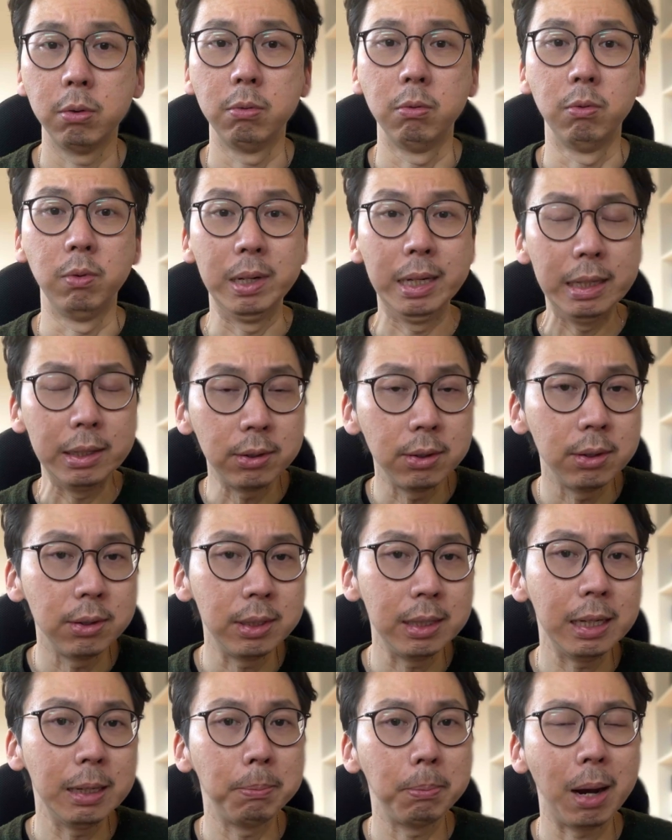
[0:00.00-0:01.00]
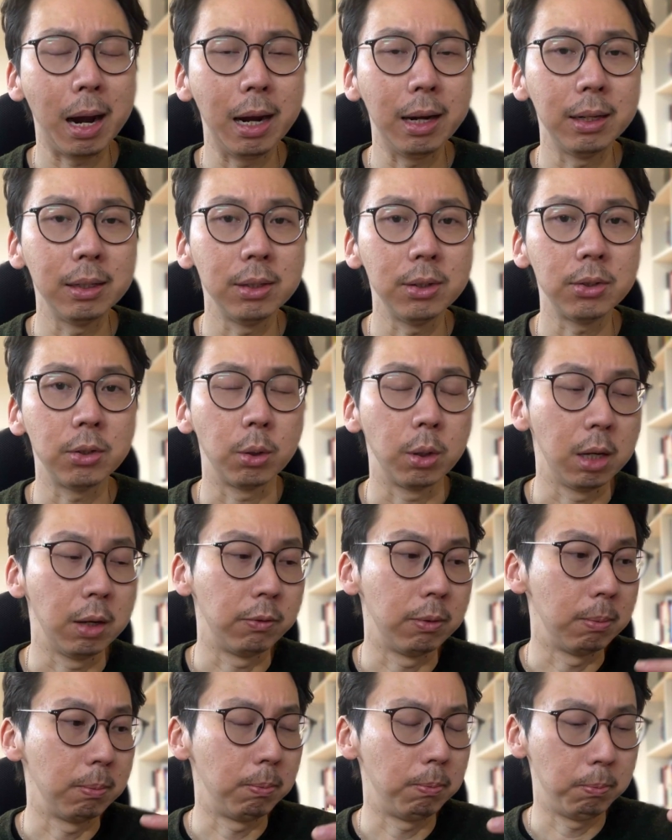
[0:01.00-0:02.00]
recency bias or
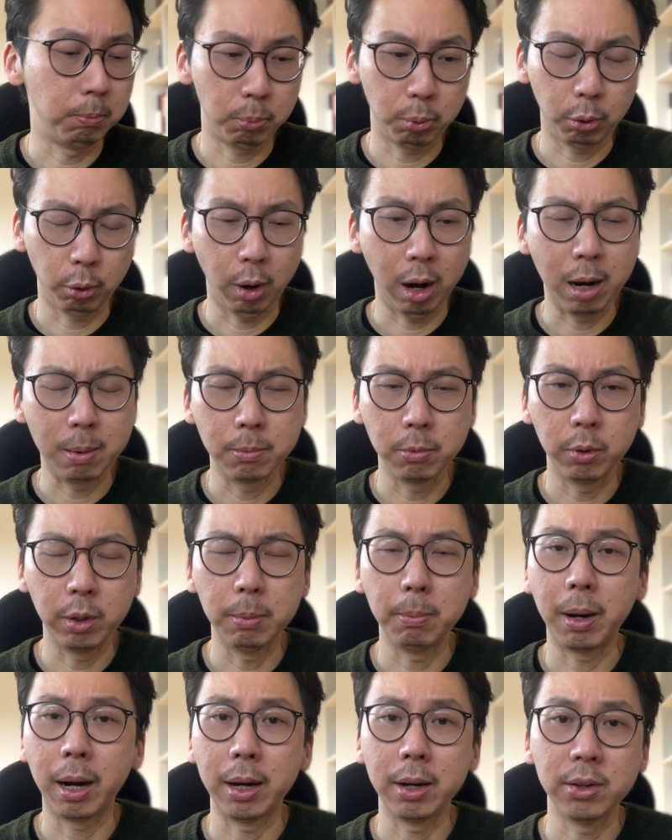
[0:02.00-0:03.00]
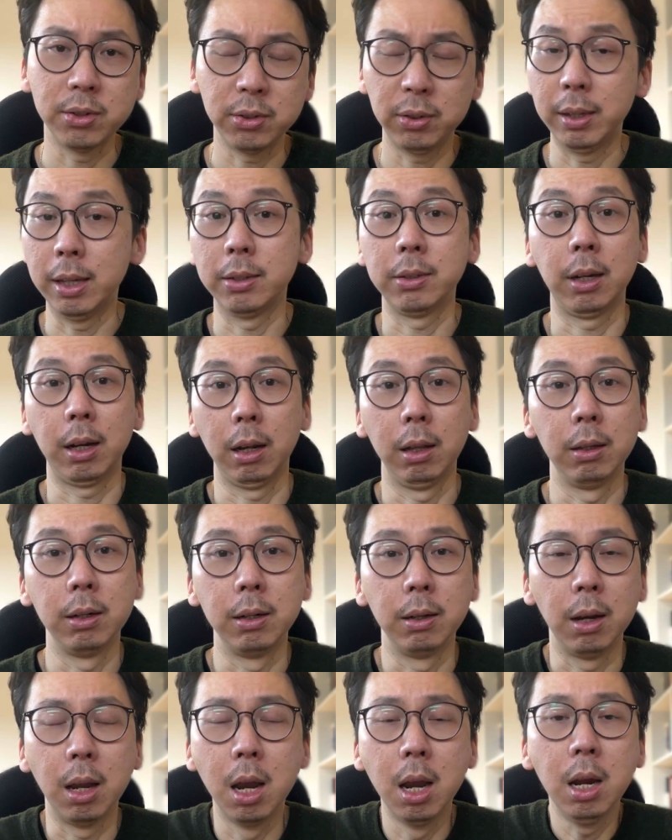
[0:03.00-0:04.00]
even primary bias, things that I
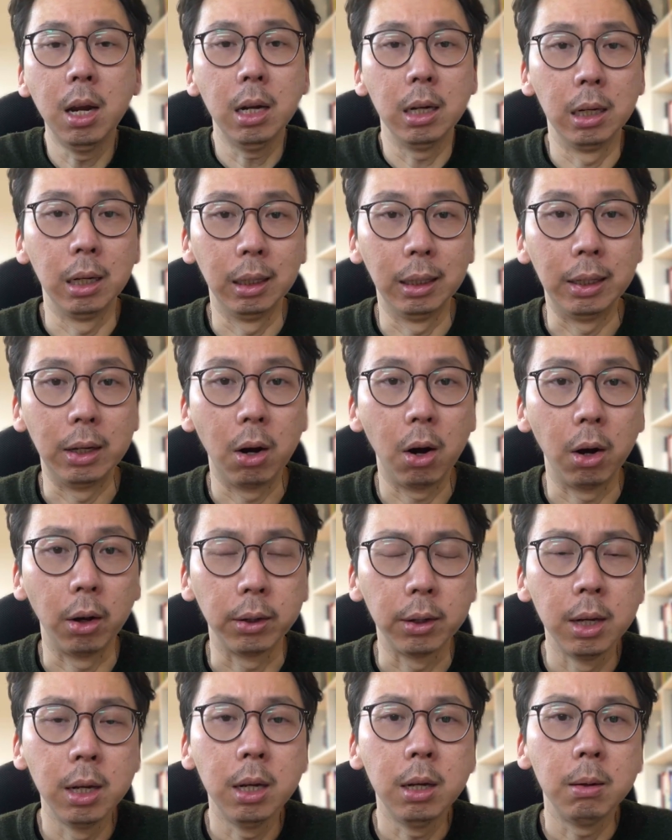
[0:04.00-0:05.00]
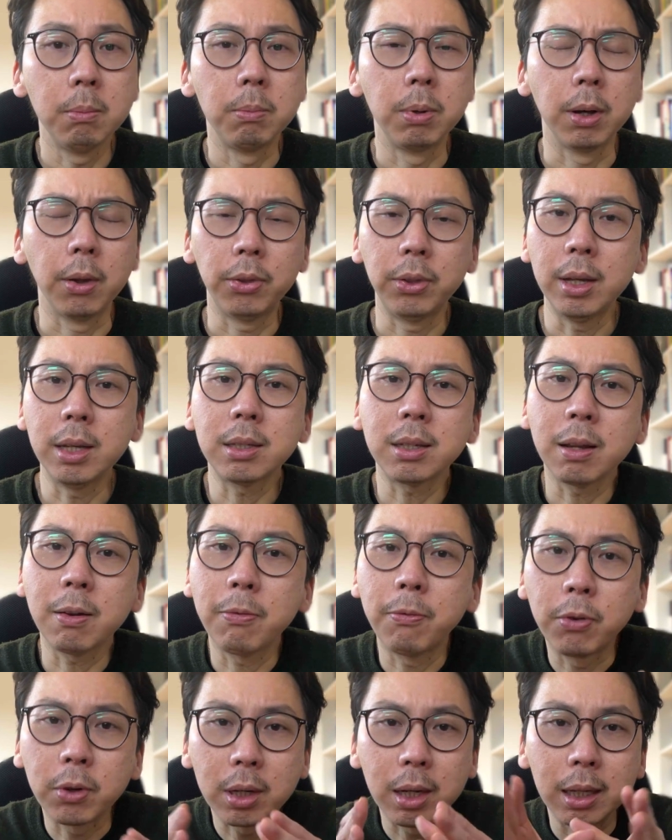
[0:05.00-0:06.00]
learned early on, but things that I
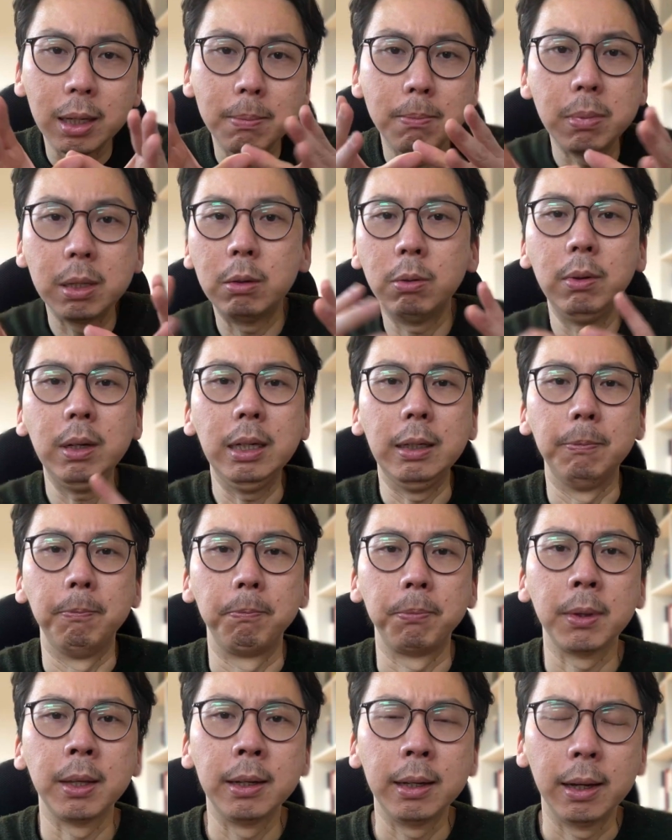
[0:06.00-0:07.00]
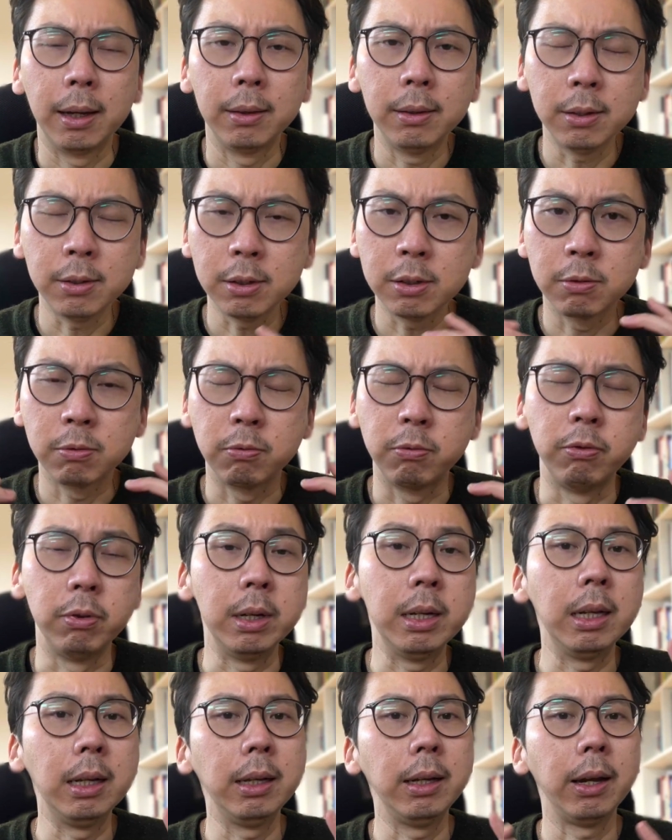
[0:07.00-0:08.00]
forget in between. And this is
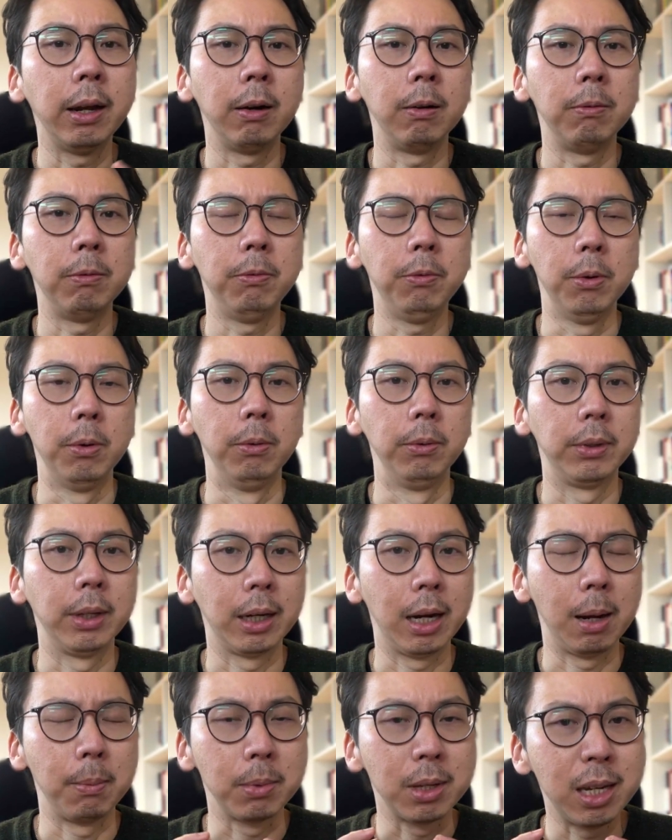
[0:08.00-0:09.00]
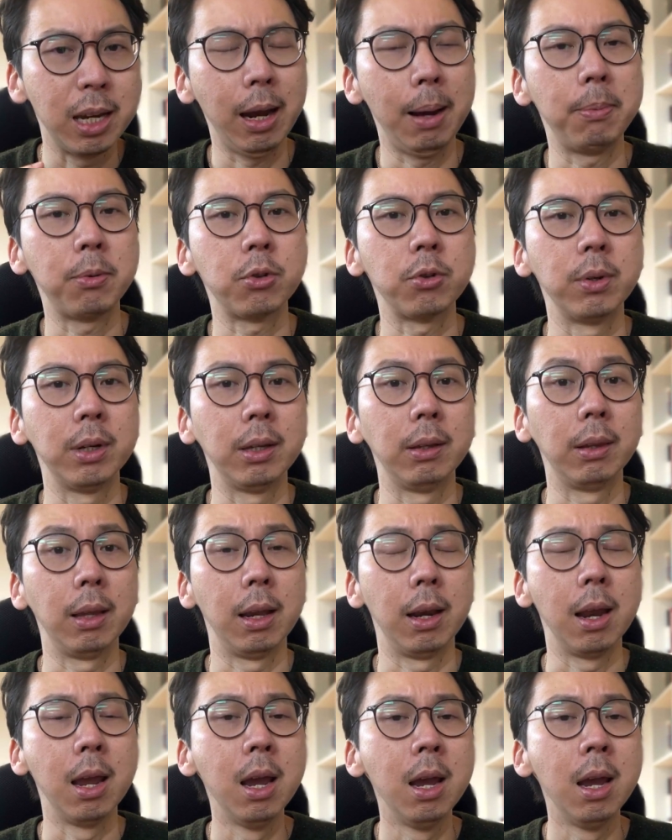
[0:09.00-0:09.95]
really helpful that I'm capturing them.